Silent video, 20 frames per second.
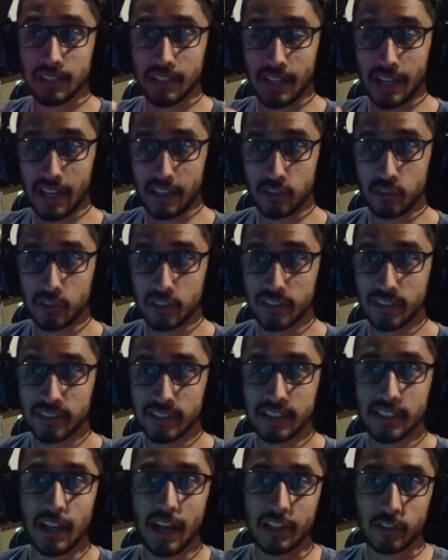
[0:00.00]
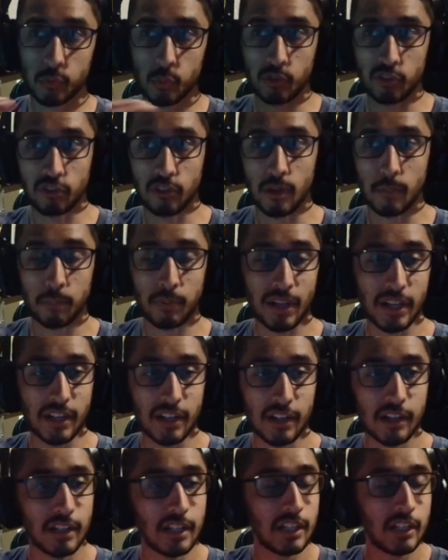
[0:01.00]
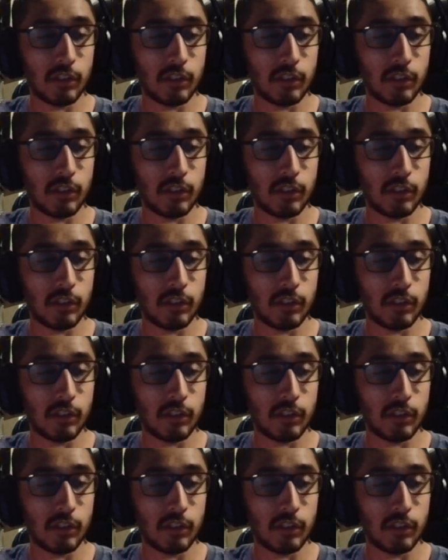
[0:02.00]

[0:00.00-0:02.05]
As you can see, I switched to a player.